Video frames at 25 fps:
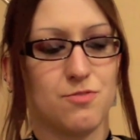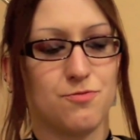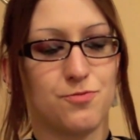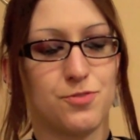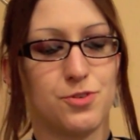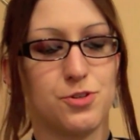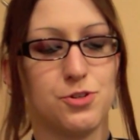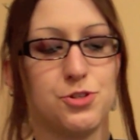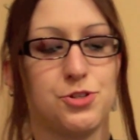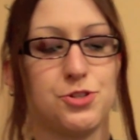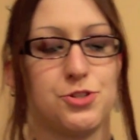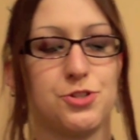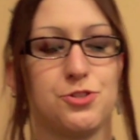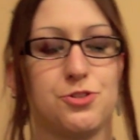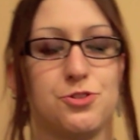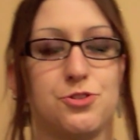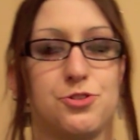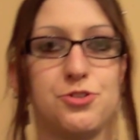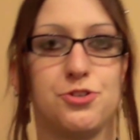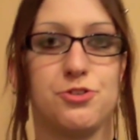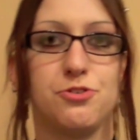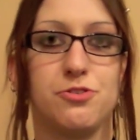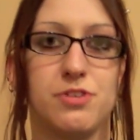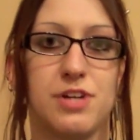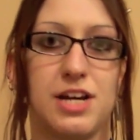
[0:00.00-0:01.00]
first
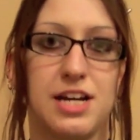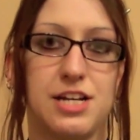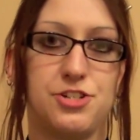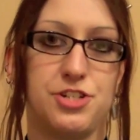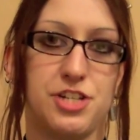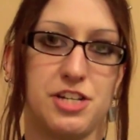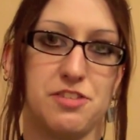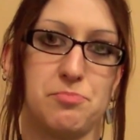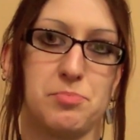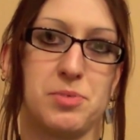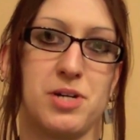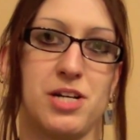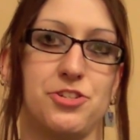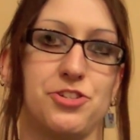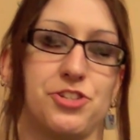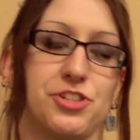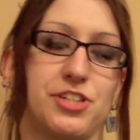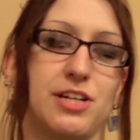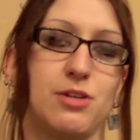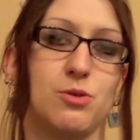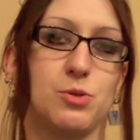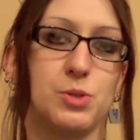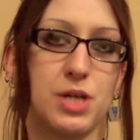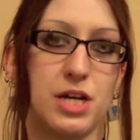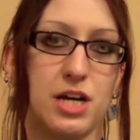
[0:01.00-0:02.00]
student IGF project
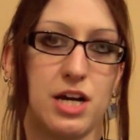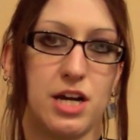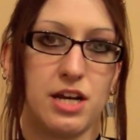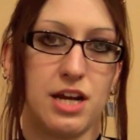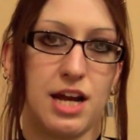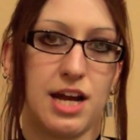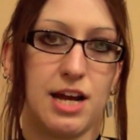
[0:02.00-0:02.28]
I was on,